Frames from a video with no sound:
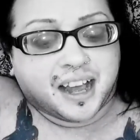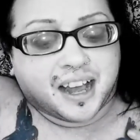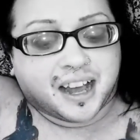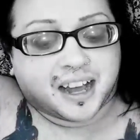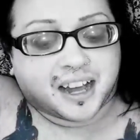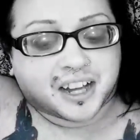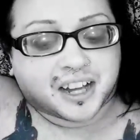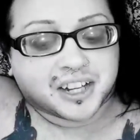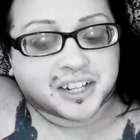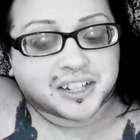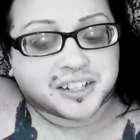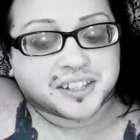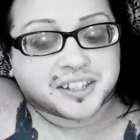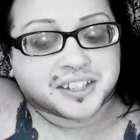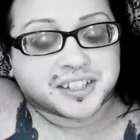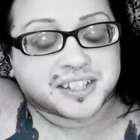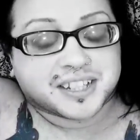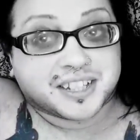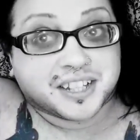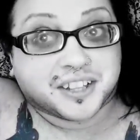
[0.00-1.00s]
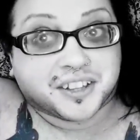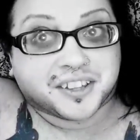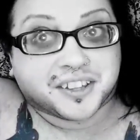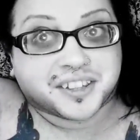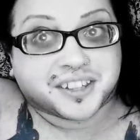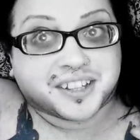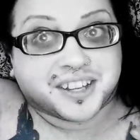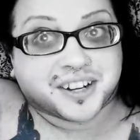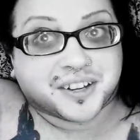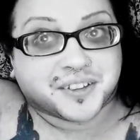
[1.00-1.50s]
Uh, still,
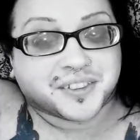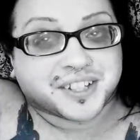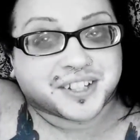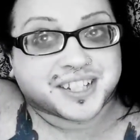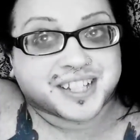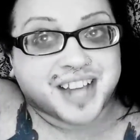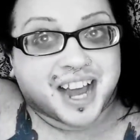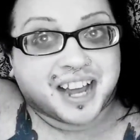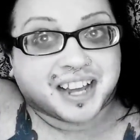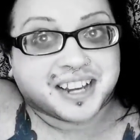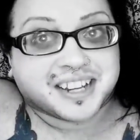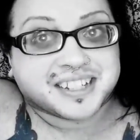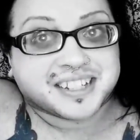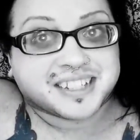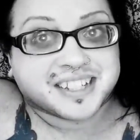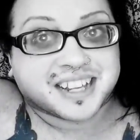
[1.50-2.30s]
you know, the size,